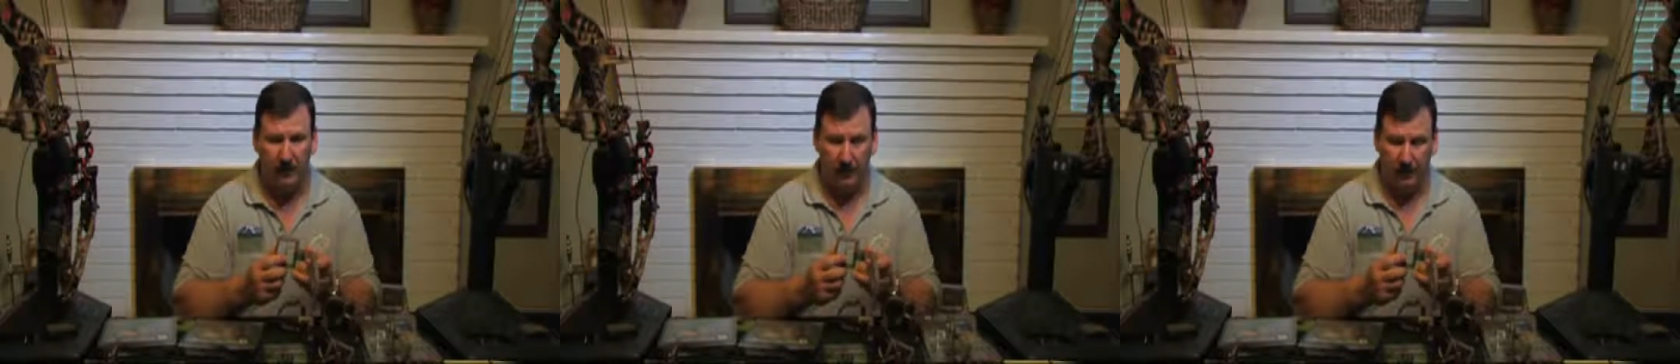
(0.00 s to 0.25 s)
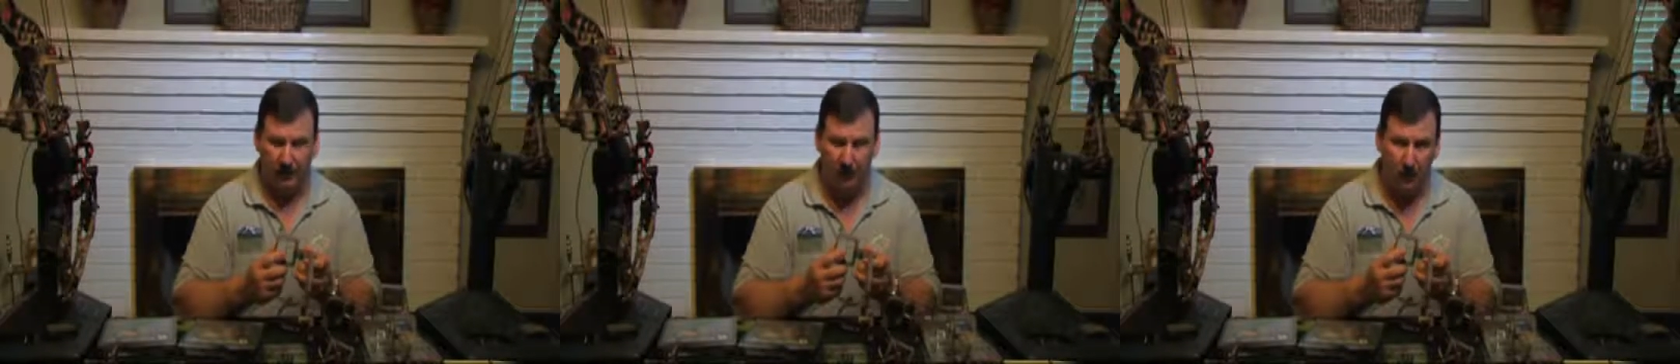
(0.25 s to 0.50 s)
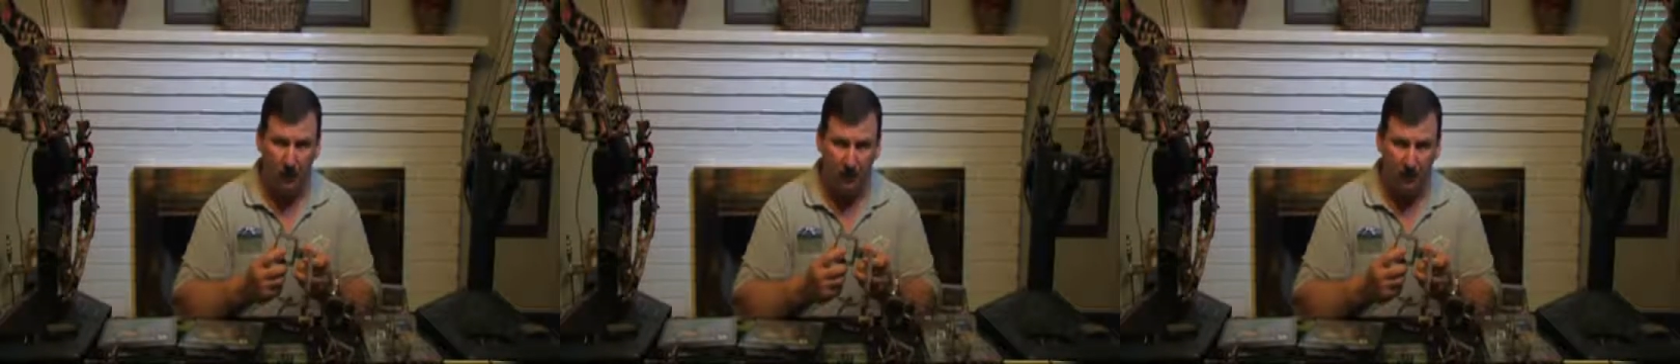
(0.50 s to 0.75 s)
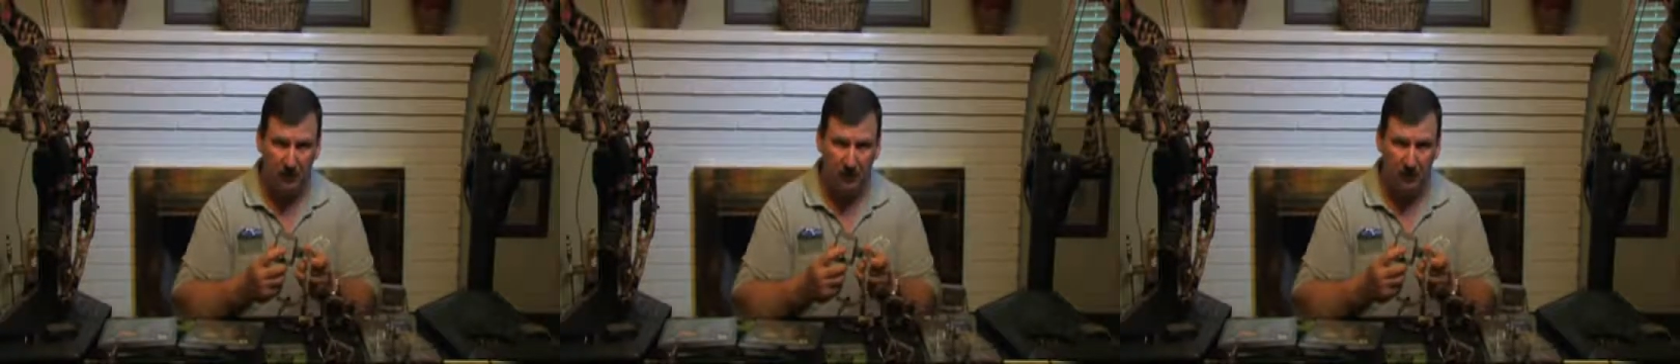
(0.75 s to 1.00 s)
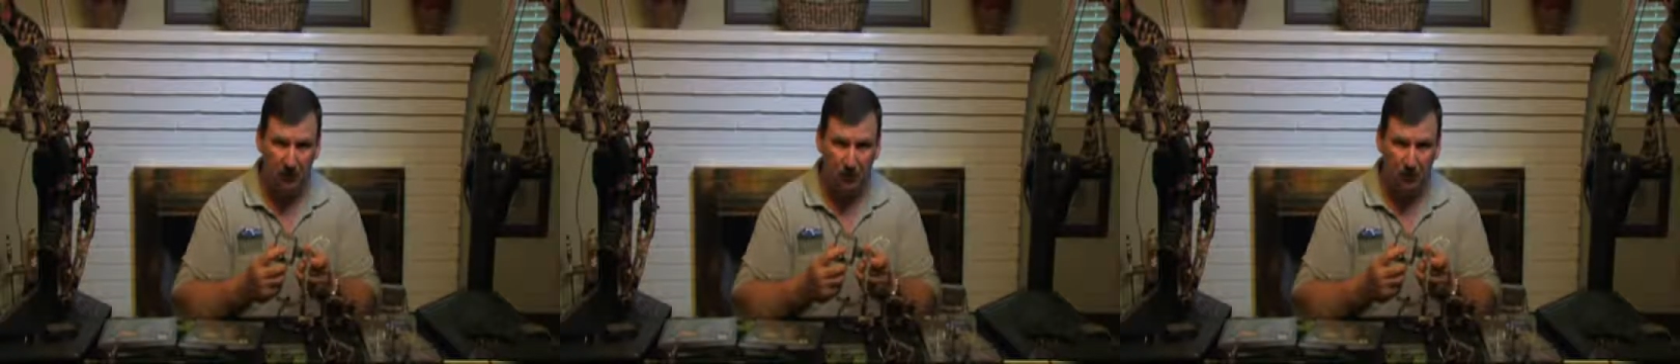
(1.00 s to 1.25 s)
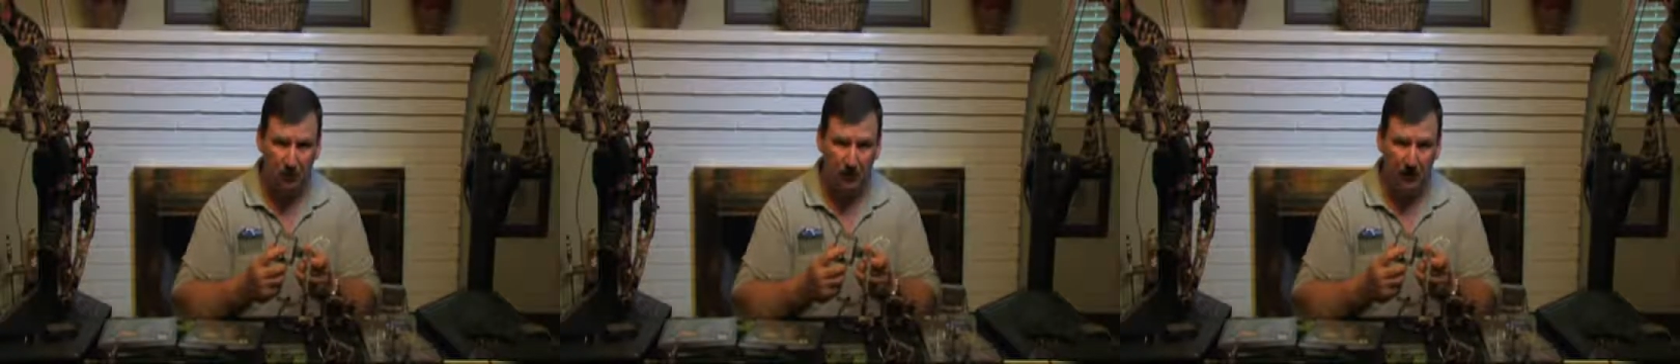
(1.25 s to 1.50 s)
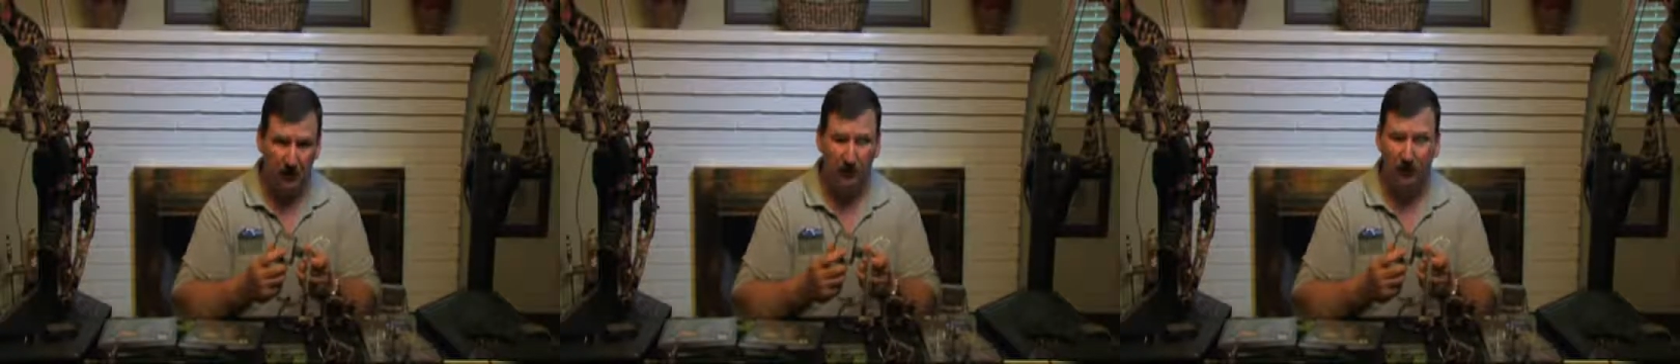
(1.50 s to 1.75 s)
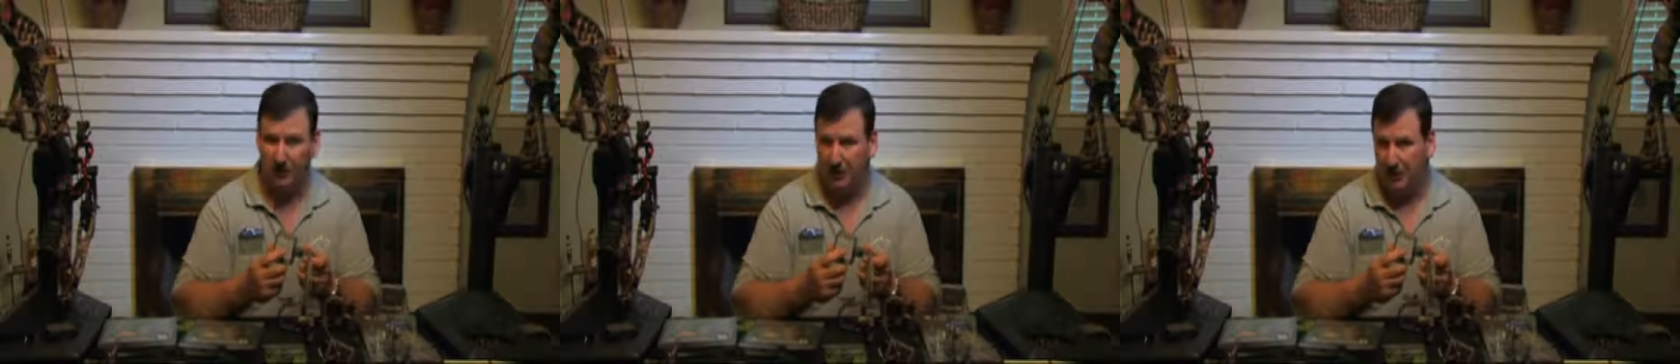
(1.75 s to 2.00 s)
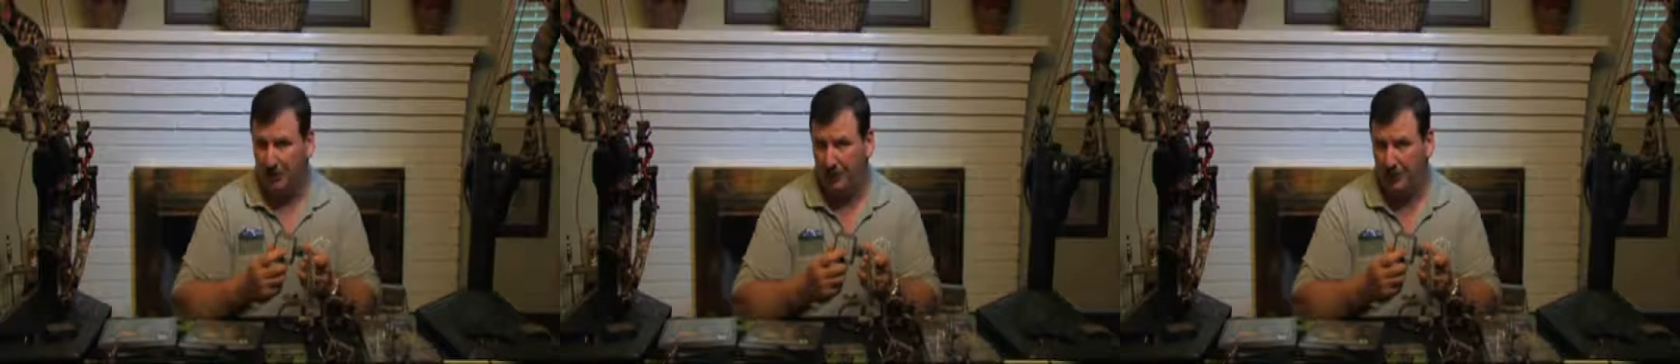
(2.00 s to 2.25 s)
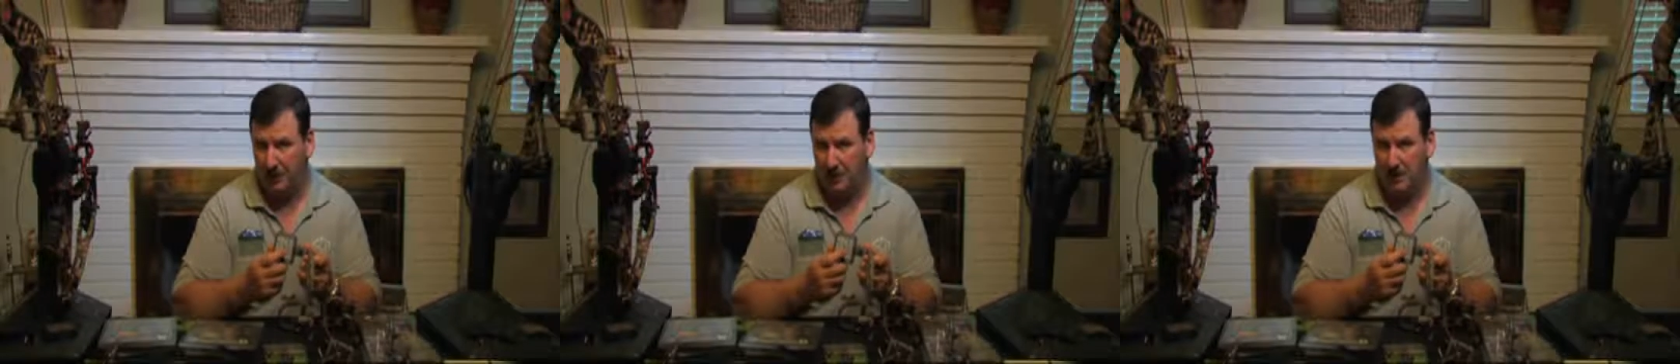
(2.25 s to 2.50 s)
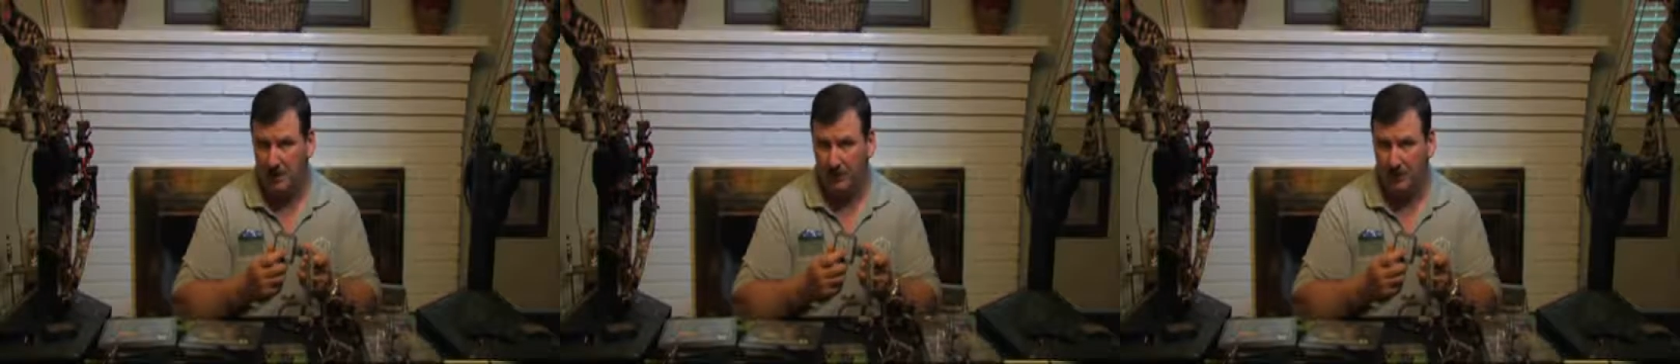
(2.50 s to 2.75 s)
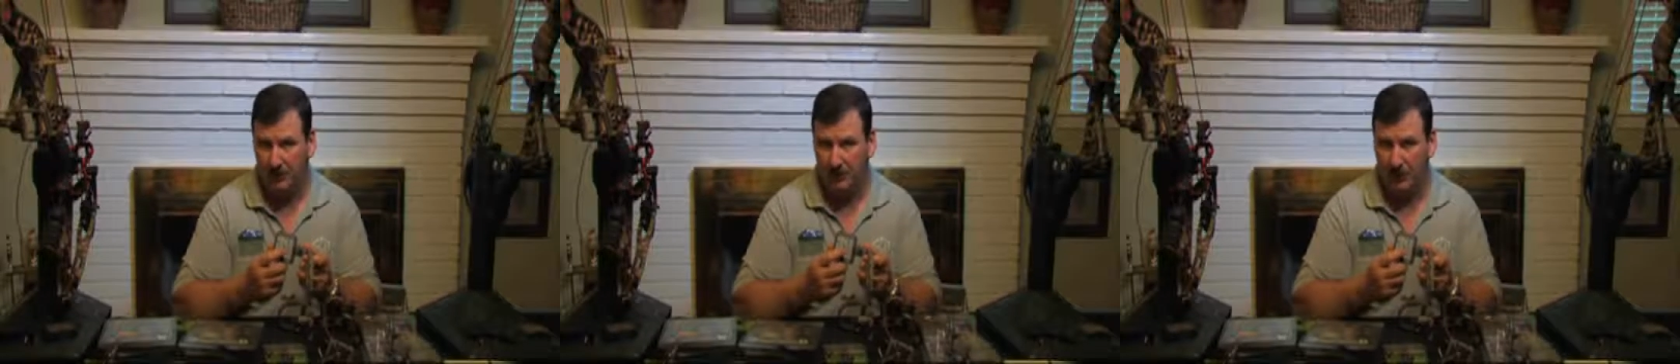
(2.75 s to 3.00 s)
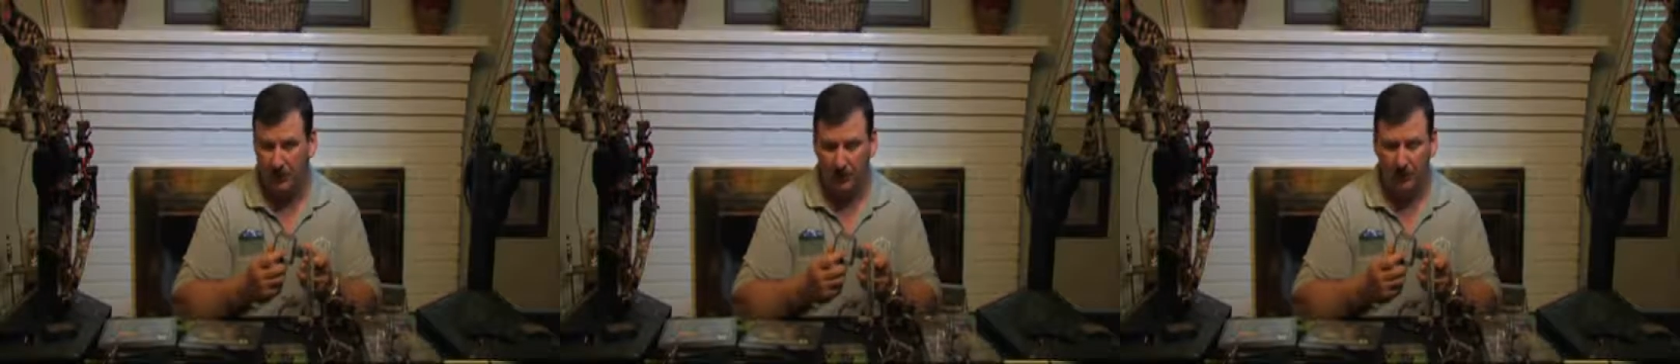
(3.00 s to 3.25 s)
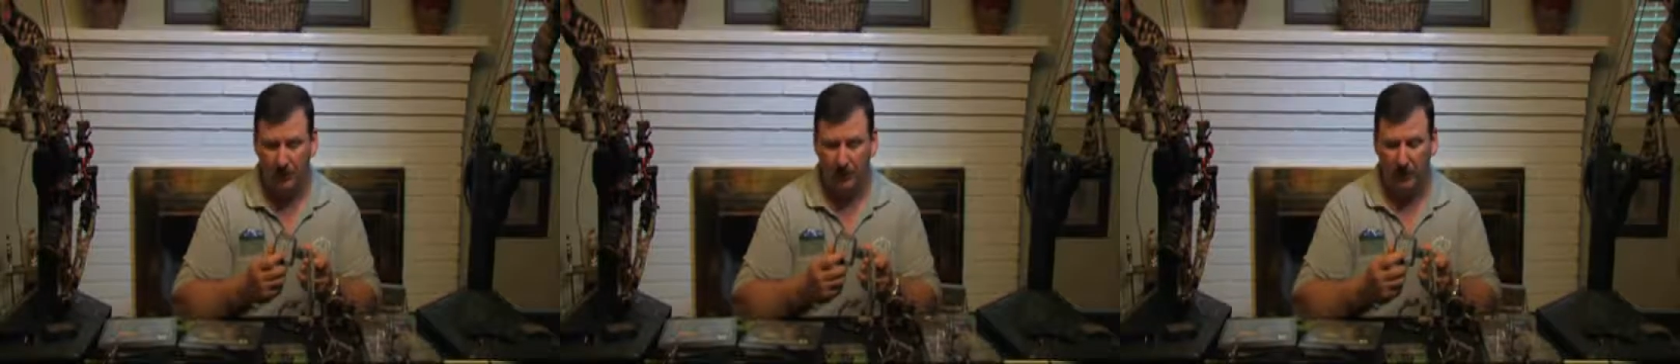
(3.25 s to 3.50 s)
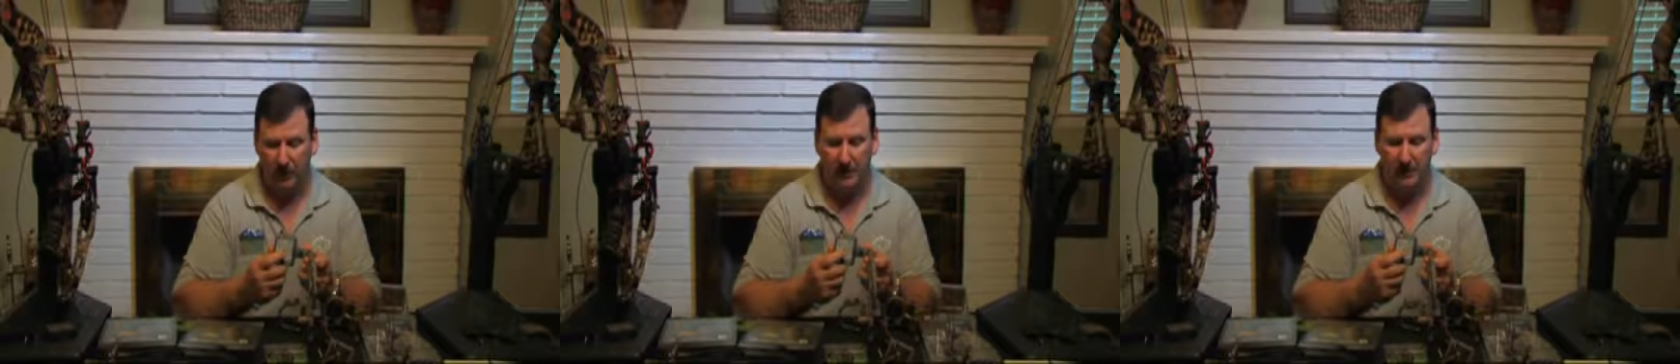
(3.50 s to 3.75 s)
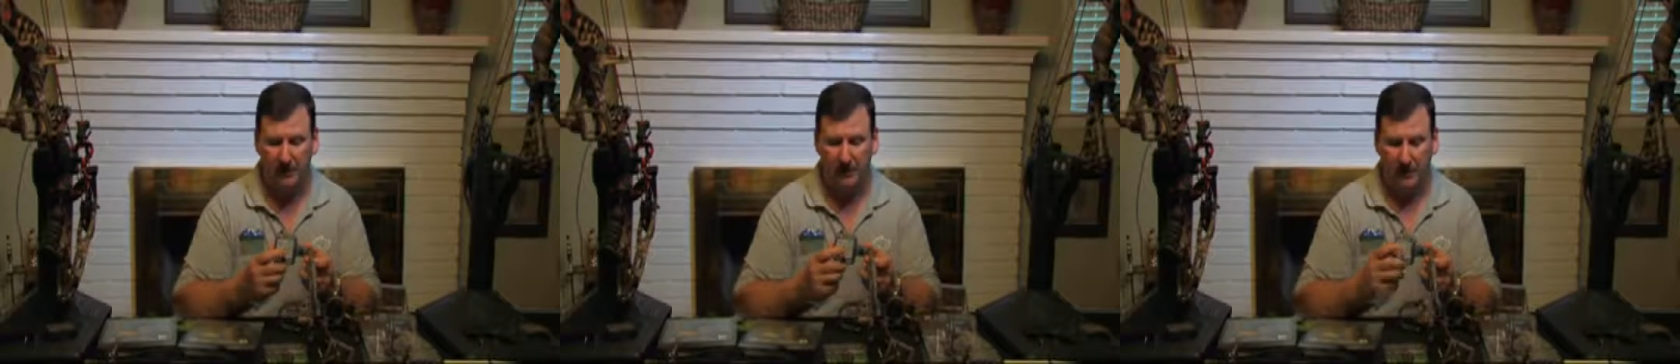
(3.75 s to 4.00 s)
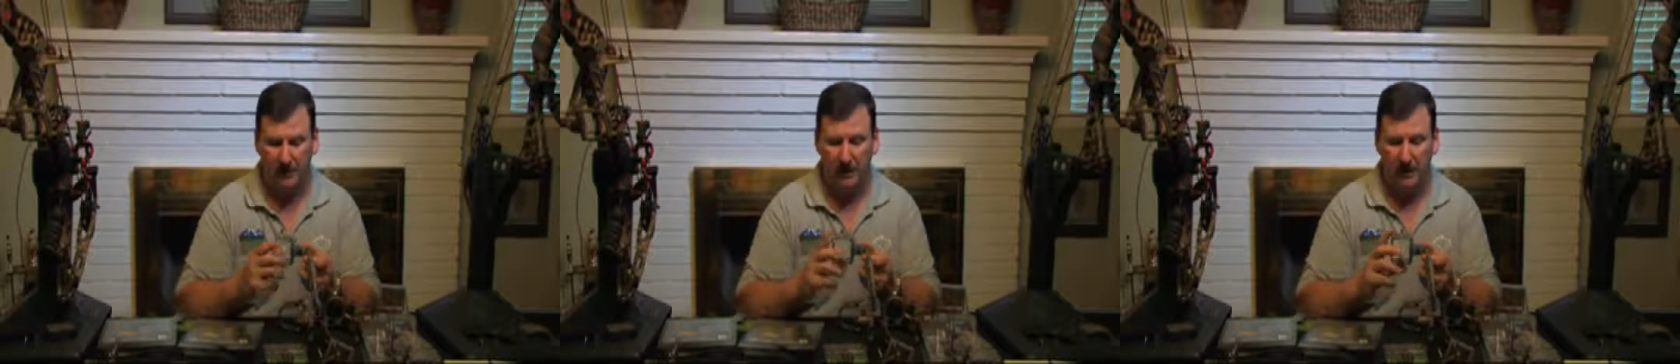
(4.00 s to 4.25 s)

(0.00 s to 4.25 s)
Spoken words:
if you wanted to shoot a 1-pin or 2-pin system, you can do it real easy.